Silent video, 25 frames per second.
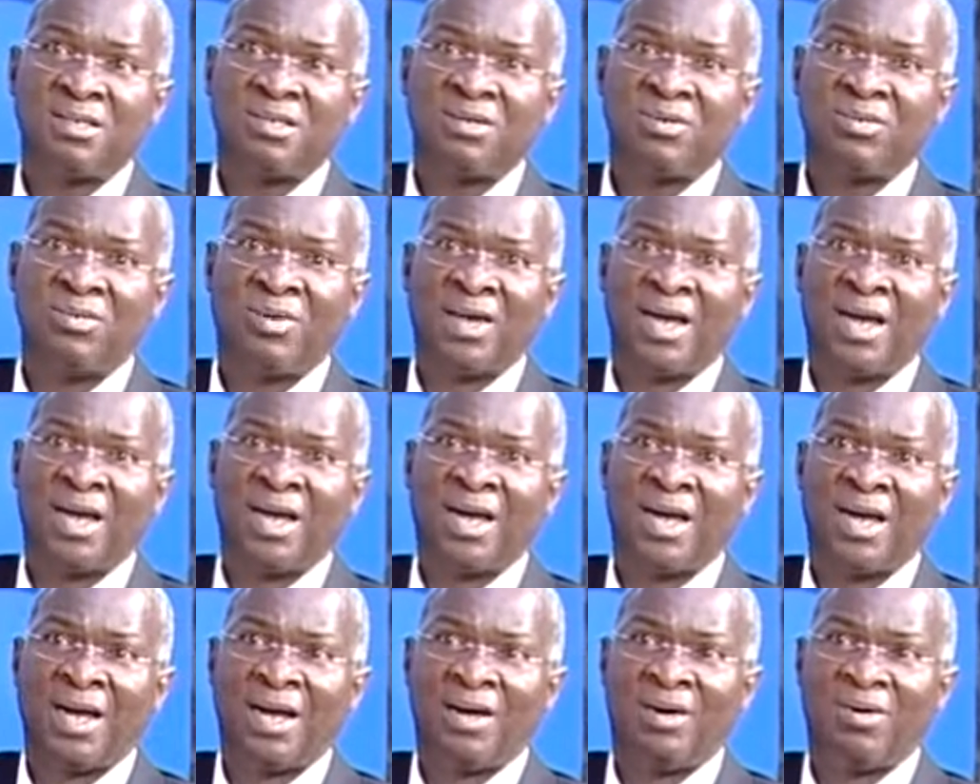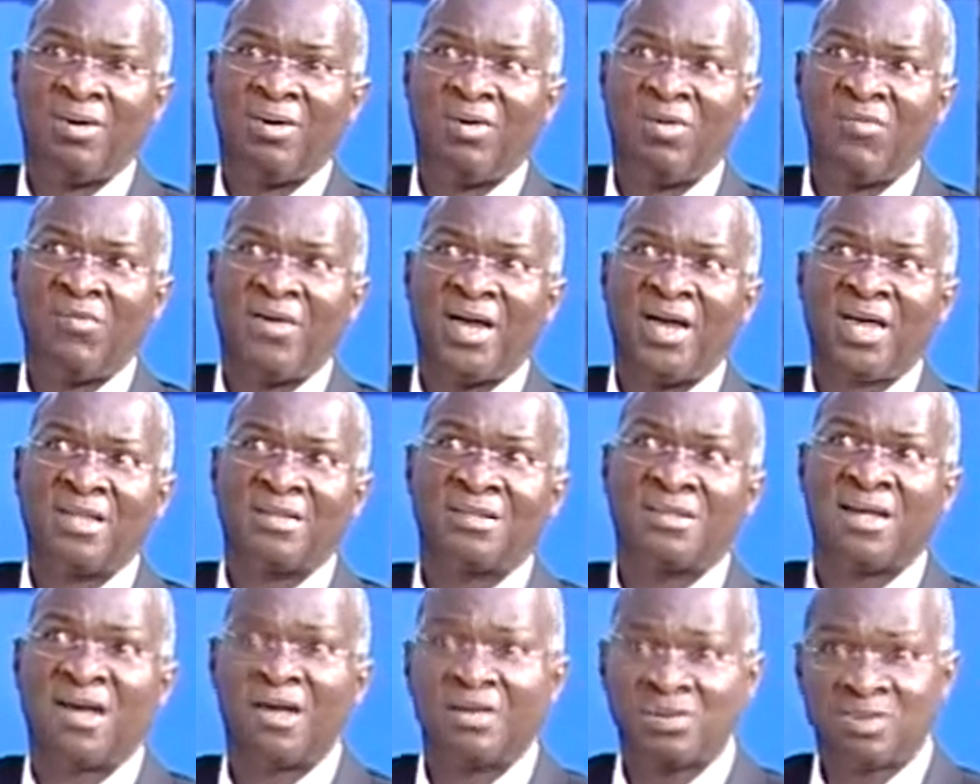we are over
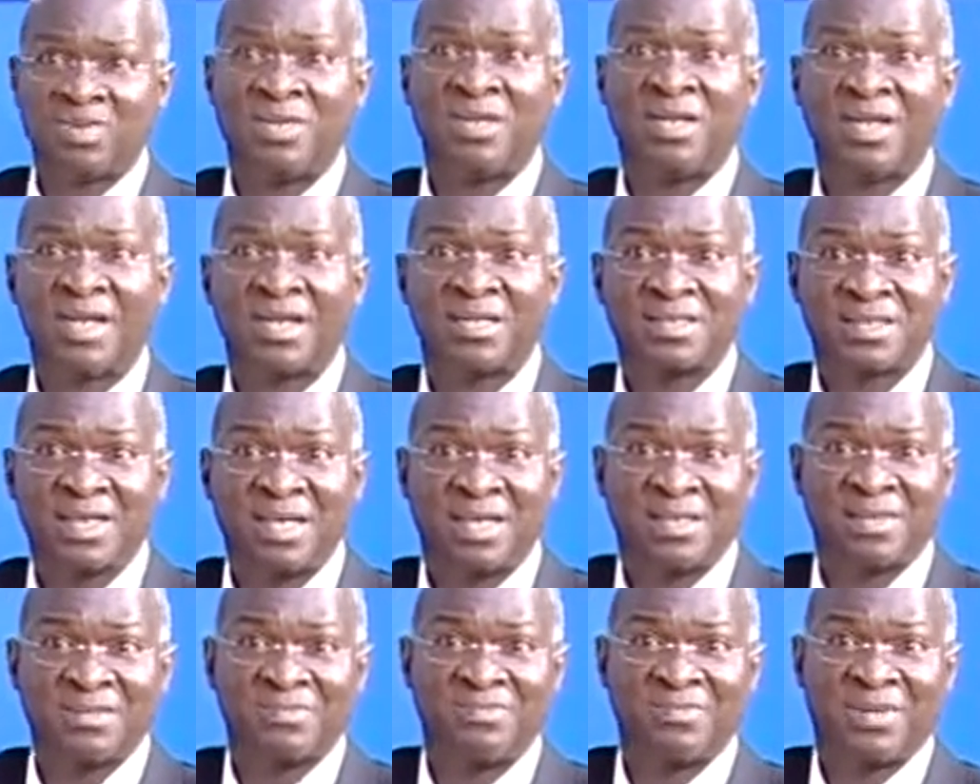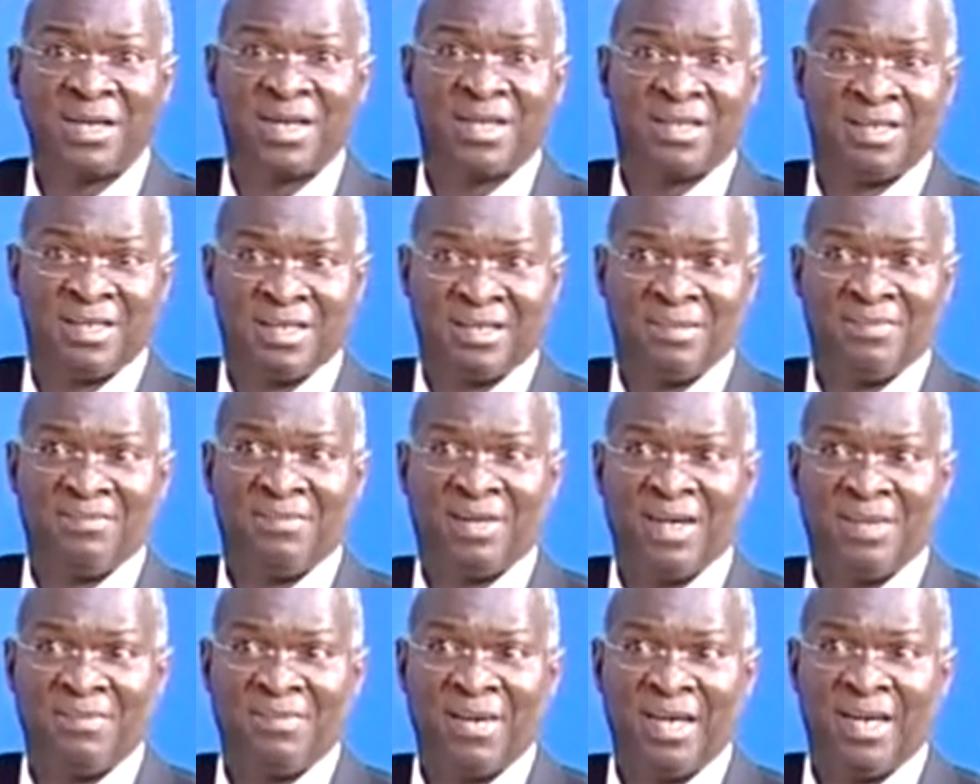1,000 hectares
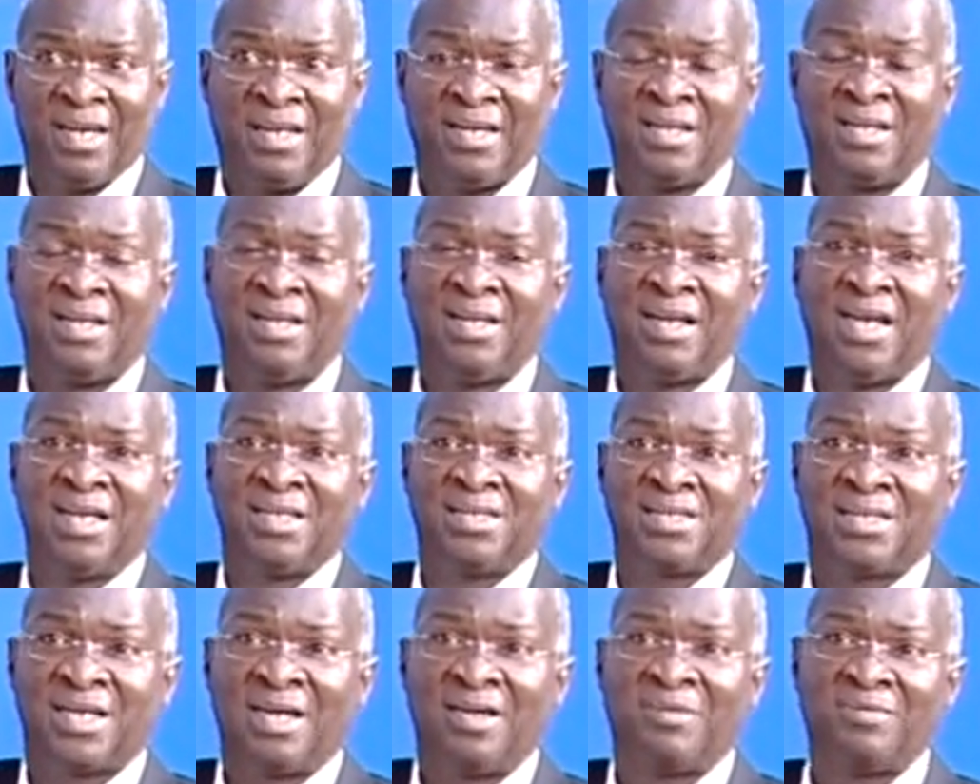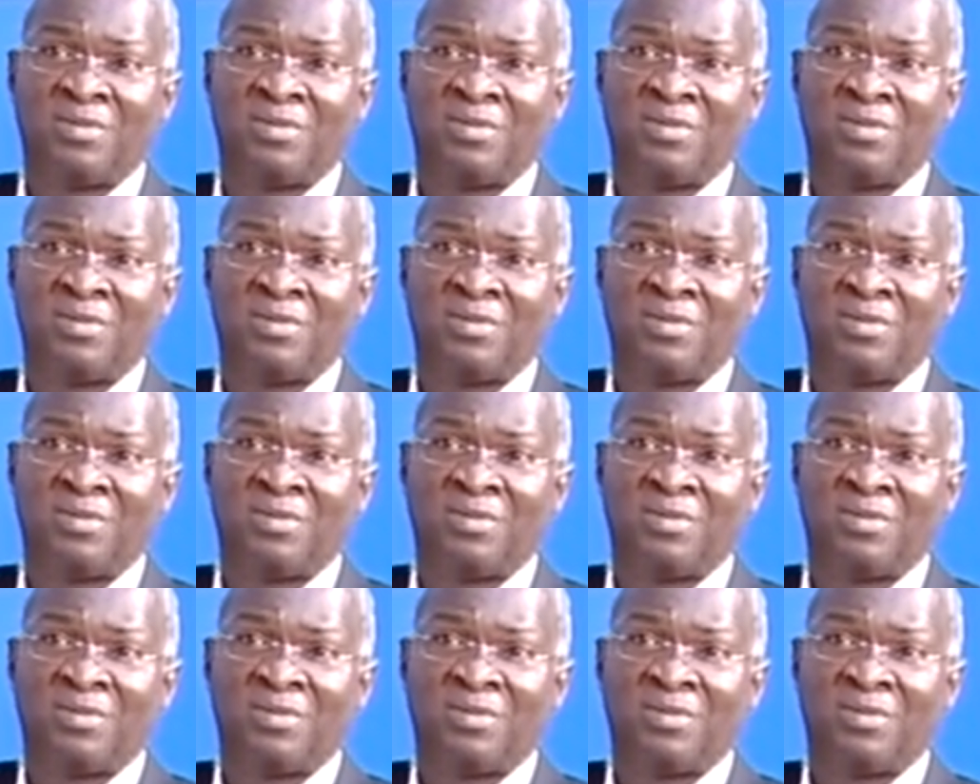by my last count,